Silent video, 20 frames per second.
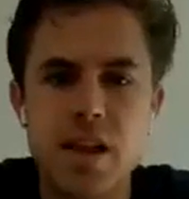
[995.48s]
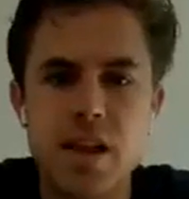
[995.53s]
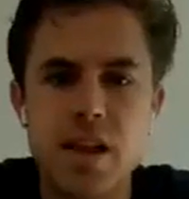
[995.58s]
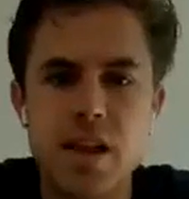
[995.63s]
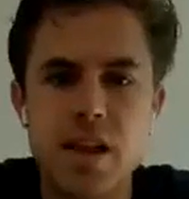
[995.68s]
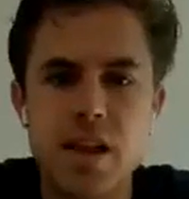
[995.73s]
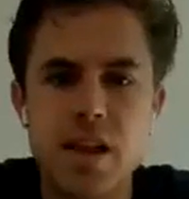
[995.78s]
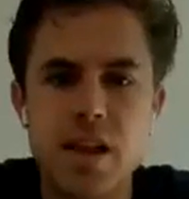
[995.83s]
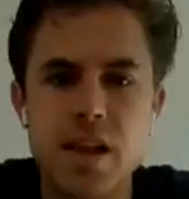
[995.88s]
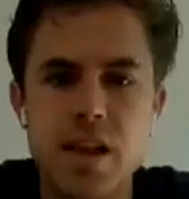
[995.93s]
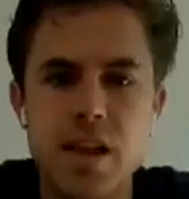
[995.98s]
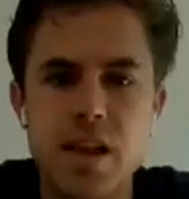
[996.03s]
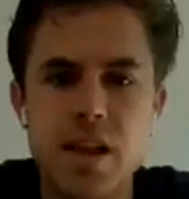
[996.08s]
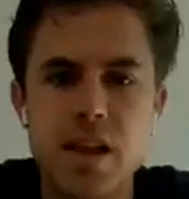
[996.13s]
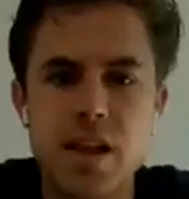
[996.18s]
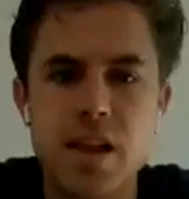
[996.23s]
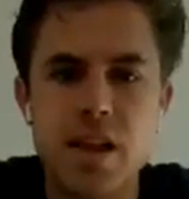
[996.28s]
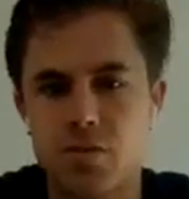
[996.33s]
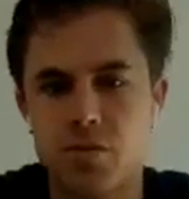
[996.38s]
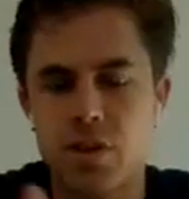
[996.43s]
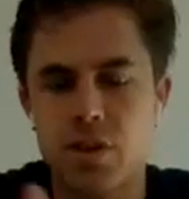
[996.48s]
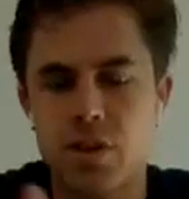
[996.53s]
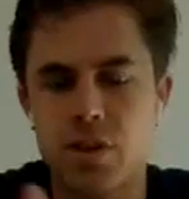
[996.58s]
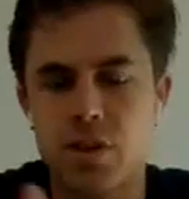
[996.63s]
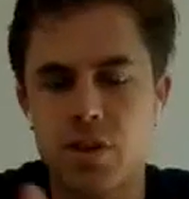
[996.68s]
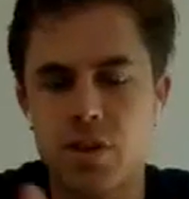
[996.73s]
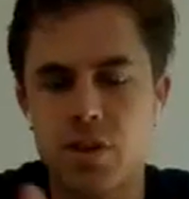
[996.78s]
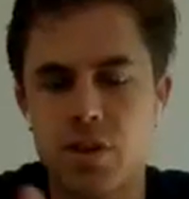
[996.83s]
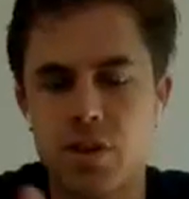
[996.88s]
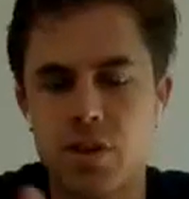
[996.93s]
that we're
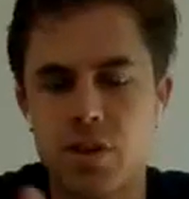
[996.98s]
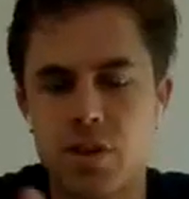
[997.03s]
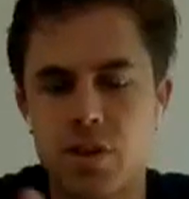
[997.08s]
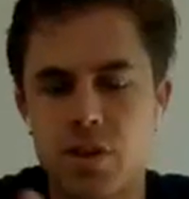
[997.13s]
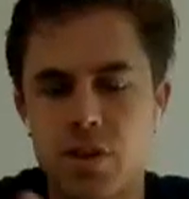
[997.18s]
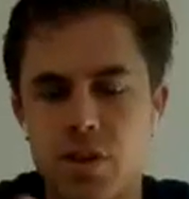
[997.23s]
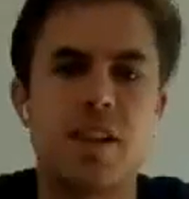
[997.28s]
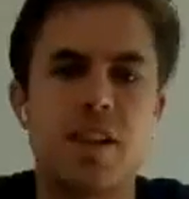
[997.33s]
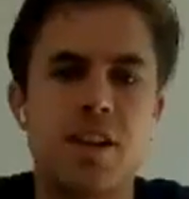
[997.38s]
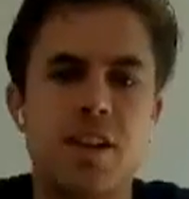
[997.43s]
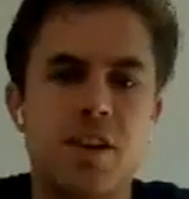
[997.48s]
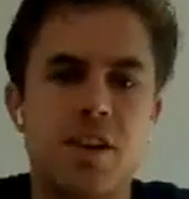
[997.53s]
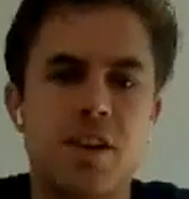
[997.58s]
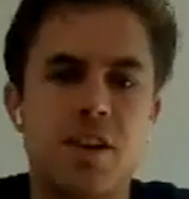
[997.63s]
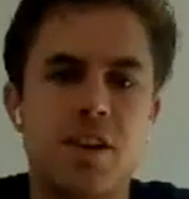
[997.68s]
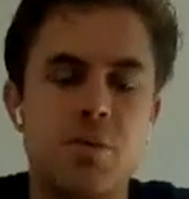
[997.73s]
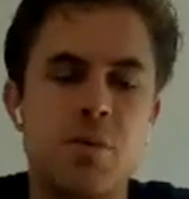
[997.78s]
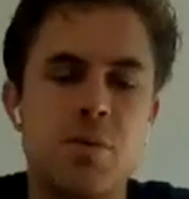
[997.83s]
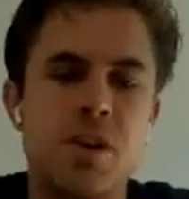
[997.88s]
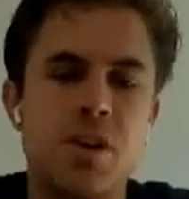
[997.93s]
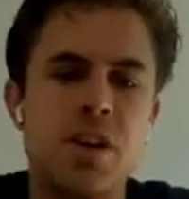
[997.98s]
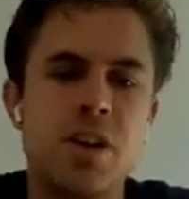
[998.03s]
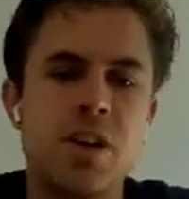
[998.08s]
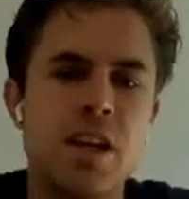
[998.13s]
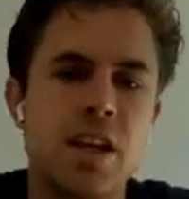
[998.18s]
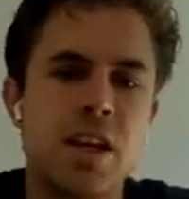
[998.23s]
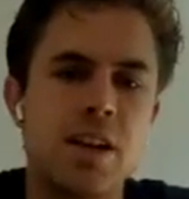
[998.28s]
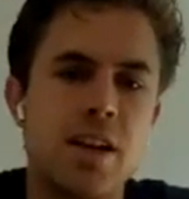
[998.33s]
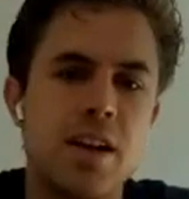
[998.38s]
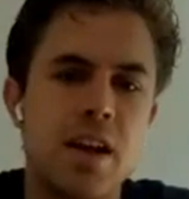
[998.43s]
really trying to build out a validator
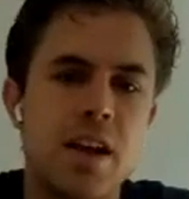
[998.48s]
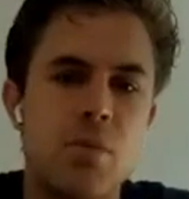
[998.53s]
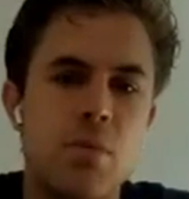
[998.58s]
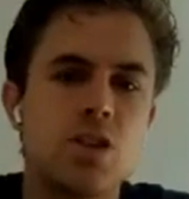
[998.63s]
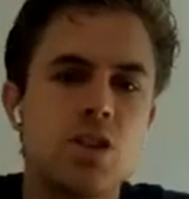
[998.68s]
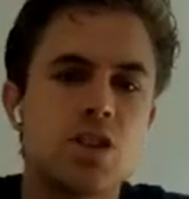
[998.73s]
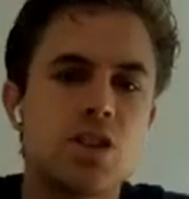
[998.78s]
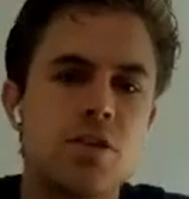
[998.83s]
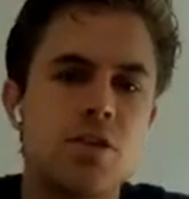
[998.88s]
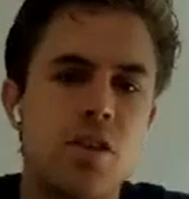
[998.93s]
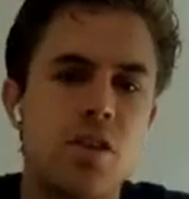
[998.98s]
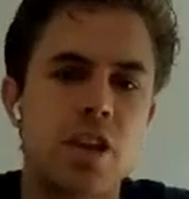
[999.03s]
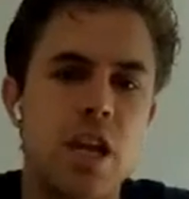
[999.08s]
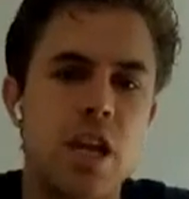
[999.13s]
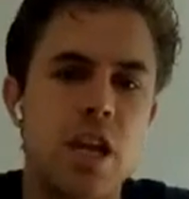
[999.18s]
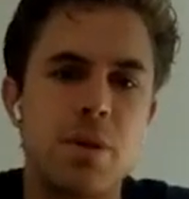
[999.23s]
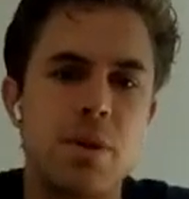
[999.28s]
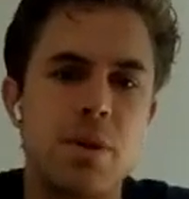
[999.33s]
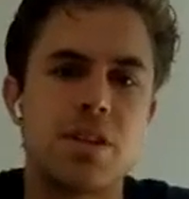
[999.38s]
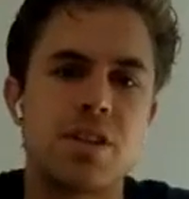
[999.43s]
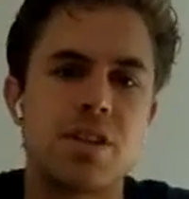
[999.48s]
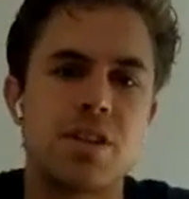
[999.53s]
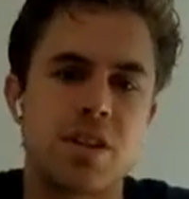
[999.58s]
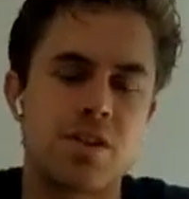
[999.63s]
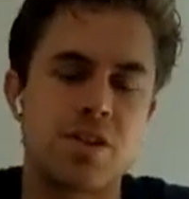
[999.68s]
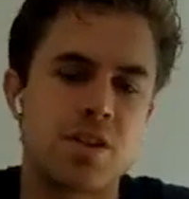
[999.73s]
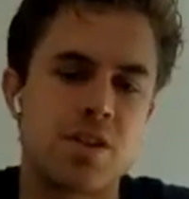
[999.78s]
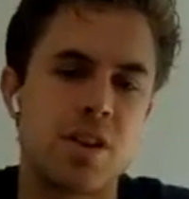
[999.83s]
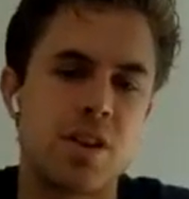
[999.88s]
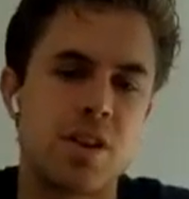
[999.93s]
community, and most of all keep it
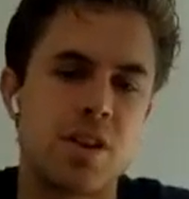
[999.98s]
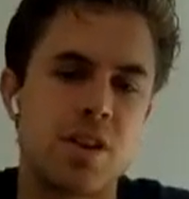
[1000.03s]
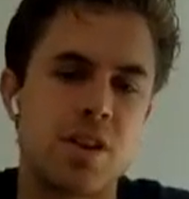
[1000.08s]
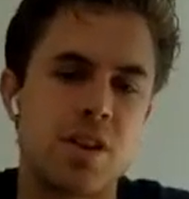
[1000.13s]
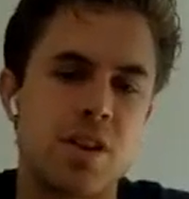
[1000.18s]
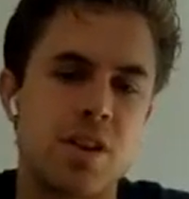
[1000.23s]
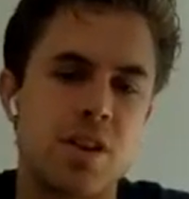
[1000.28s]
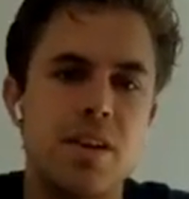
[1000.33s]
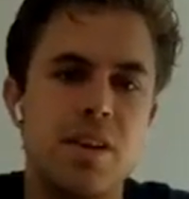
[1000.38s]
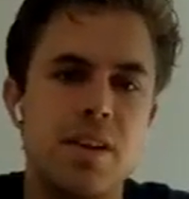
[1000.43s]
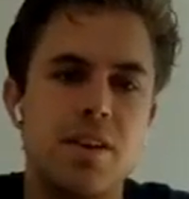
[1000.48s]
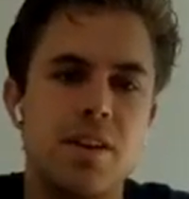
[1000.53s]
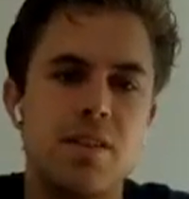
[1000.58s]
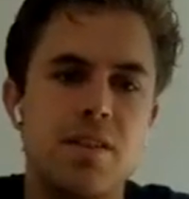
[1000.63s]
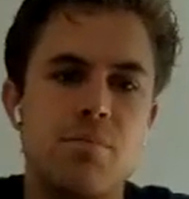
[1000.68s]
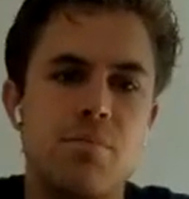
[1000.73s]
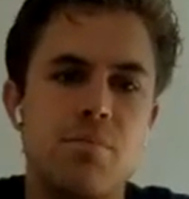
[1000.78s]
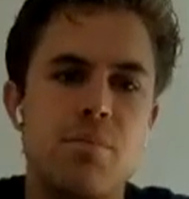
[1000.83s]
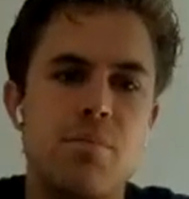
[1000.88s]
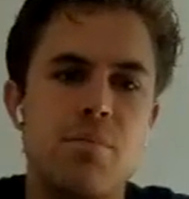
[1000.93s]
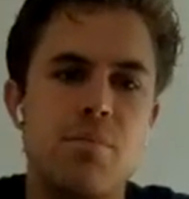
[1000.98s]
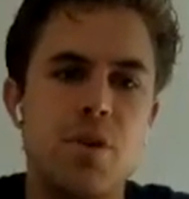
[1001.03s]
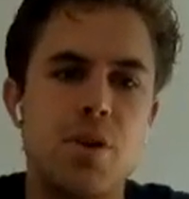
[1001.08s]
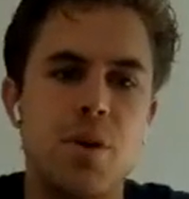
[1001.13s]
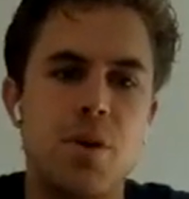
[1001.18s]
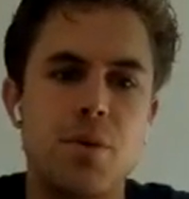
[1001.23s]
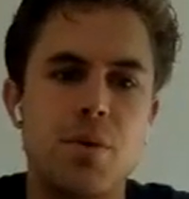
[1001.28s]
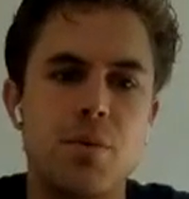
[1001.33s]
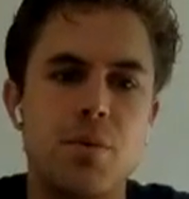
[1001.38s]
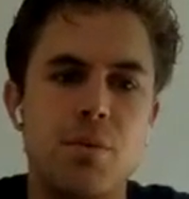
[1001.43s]
decentralized, so that
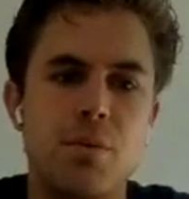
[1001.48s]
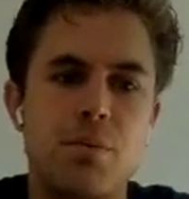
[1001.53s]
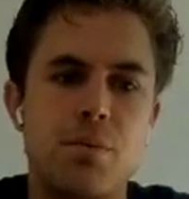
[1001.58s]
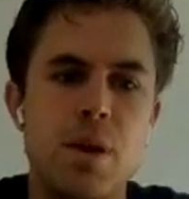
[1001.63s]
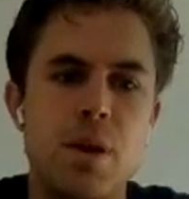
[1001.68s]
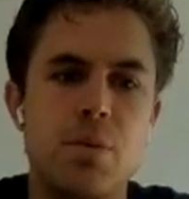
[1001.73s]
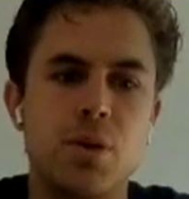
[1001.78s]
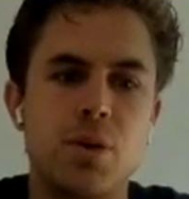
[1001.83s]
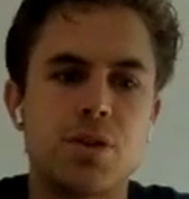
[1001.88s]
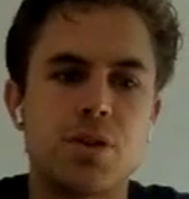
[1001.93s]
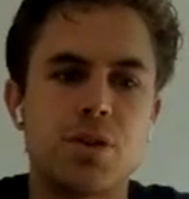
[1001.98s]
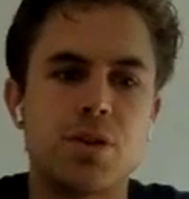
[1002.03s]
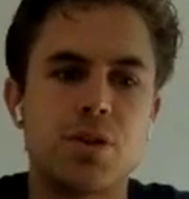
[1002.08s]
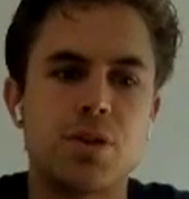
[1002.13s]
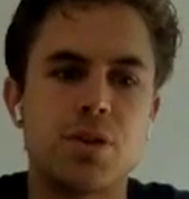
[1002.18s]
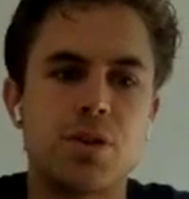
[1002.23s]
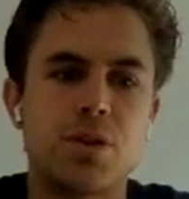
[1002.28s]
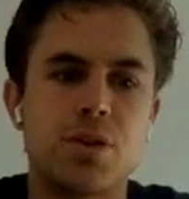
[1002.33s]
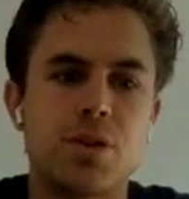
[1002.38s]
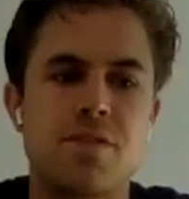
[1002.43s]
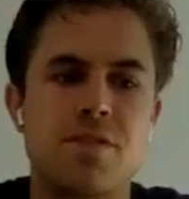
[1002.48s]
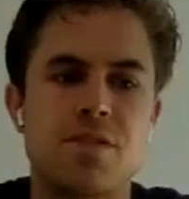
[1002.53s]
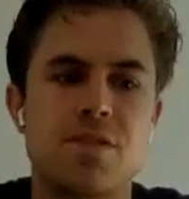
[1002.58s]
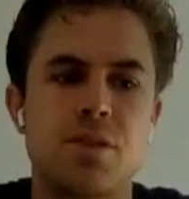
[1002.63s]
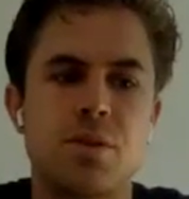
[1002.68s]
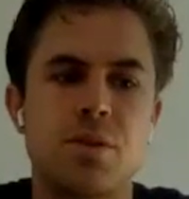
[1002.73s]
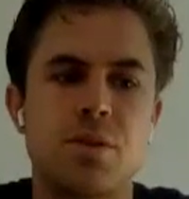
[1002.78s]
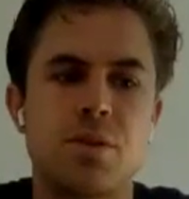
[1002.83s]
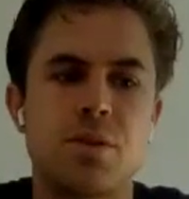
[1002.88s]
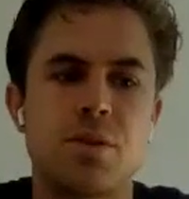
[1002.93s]
people don't have
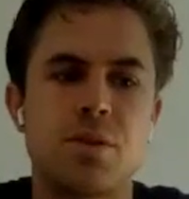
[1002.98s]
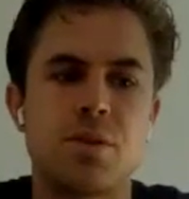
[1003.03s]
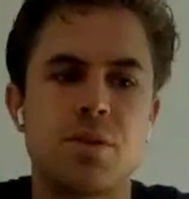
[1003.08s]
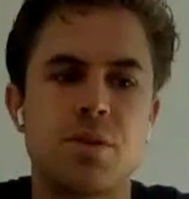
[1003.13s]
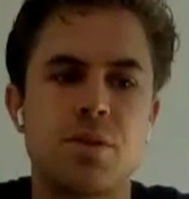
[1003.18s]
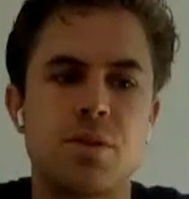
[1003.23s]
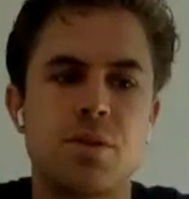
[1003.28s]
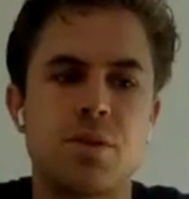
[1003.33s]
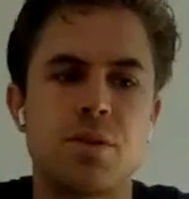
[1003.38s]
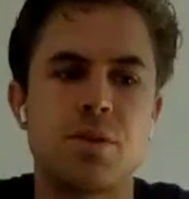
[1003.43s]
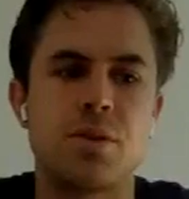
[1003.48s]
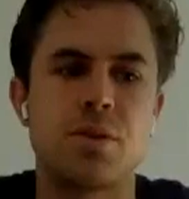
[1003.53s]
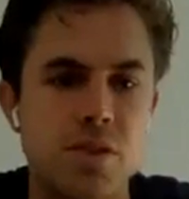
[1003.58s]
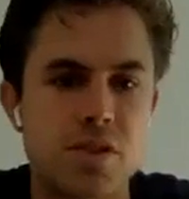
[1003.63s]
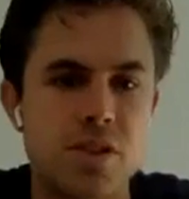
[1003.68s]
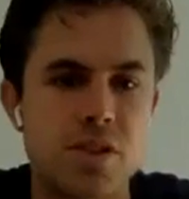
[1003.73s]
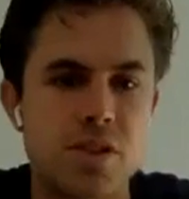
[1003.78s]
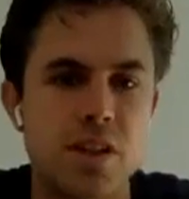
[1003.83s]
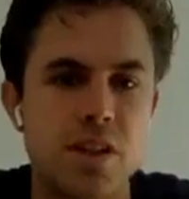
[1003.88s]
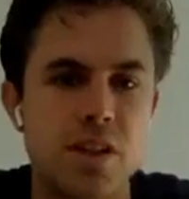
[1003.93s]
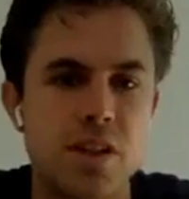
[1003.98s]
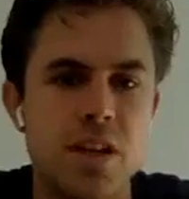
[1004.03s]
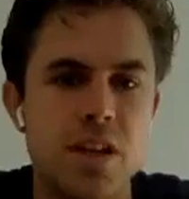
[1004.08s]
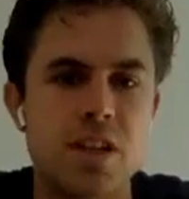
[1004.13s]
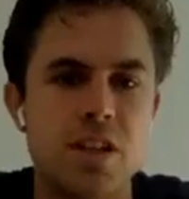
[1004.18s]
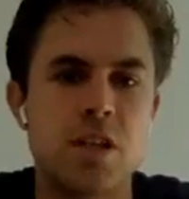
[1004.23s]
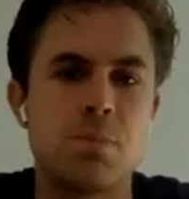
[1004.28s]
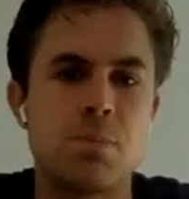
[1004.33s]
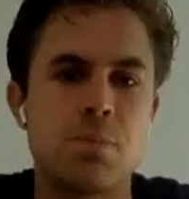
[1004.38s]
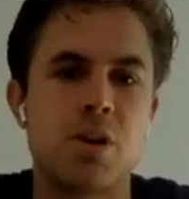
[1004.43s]
to be experts
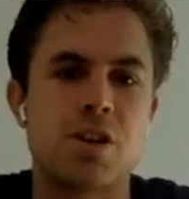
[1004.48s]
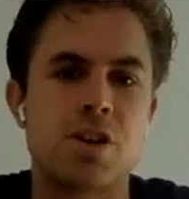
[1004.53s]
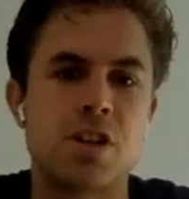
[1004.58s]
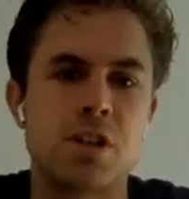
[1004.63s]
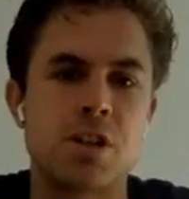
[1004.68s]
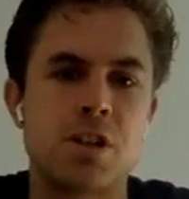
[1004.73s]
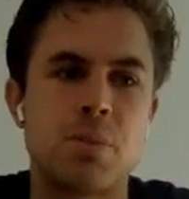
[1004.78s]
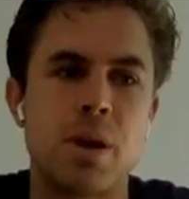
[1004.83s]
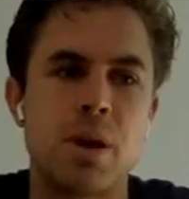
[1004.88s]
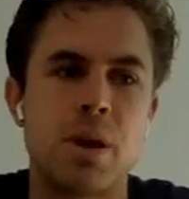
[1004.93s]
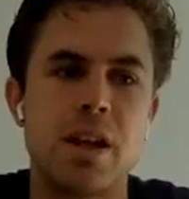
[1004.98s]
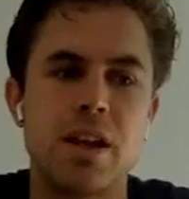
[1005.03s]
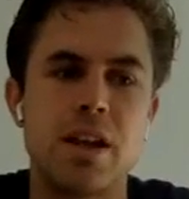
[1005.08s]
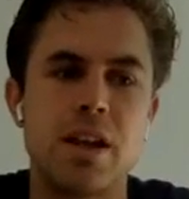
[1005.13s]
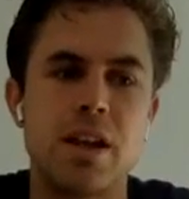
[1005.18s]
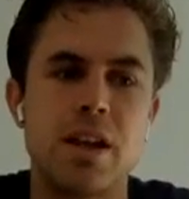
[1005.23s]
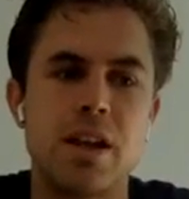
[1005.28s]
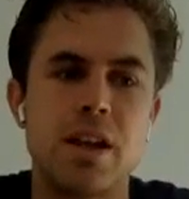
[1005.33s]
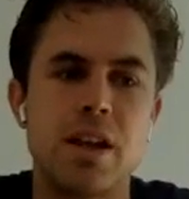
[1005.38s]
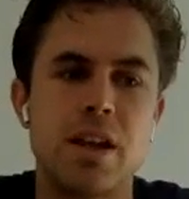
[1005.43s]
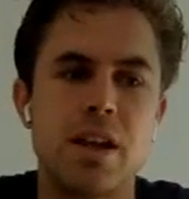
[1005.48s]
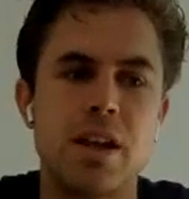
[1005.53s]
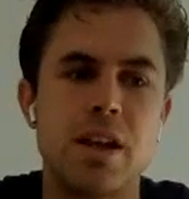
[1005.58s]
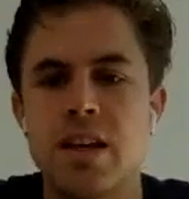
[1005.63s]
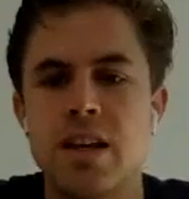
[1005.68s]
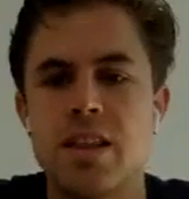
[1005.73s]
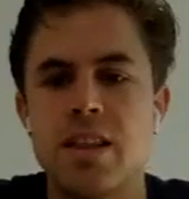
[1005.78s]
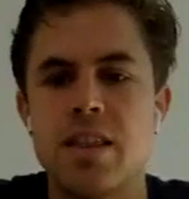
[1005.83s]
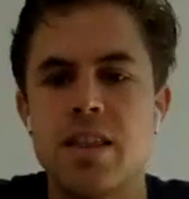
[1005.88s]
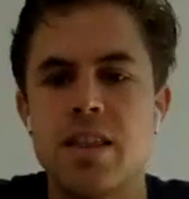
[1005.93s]
to participate, and